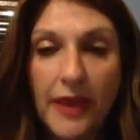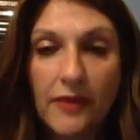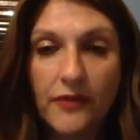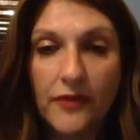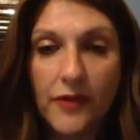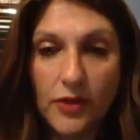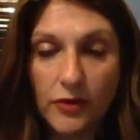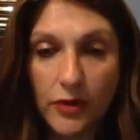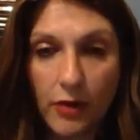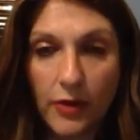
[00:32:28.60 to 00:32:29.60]
if
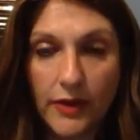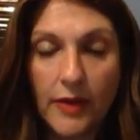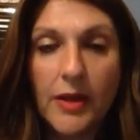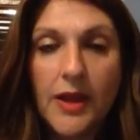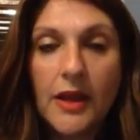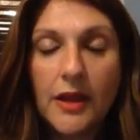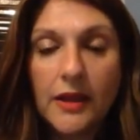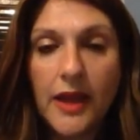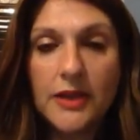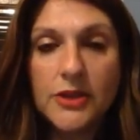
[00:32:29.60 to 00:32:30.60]
you're low on them.
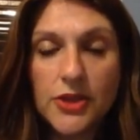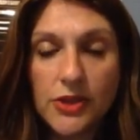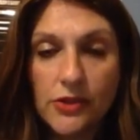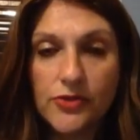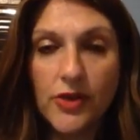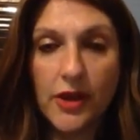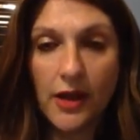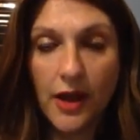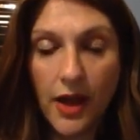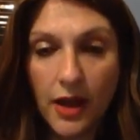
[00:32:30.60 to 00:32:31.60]
Let
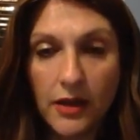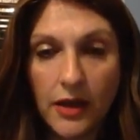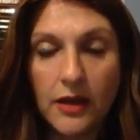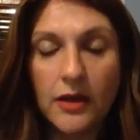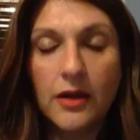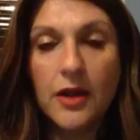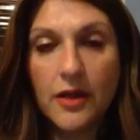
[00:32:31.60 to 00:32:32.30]
children color